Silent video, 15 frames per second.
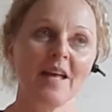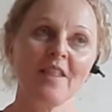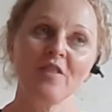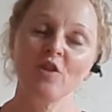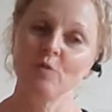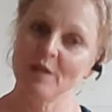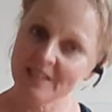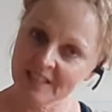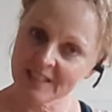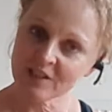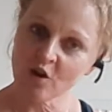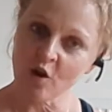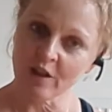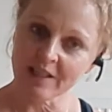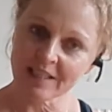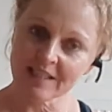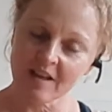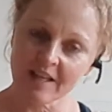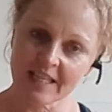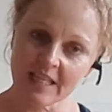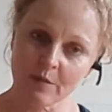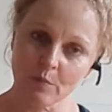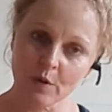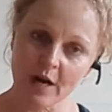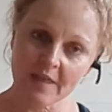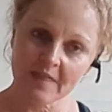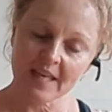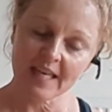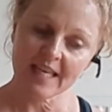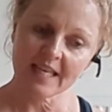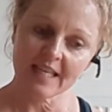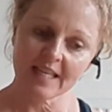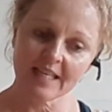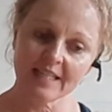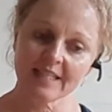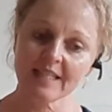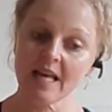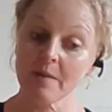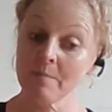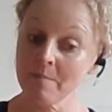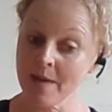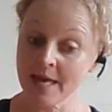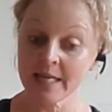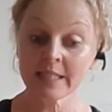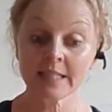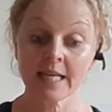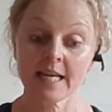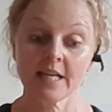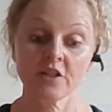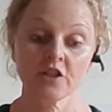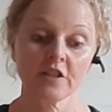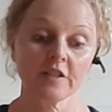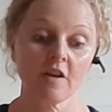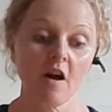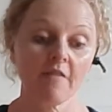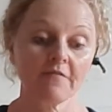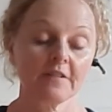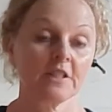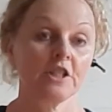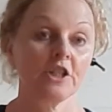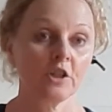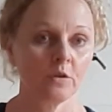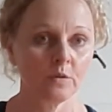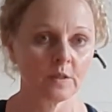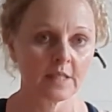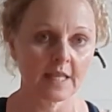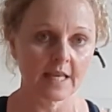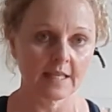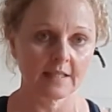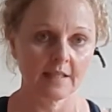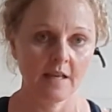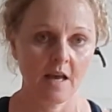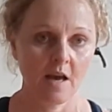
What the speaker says: The reason it's called a psychic breath is that meditators often use this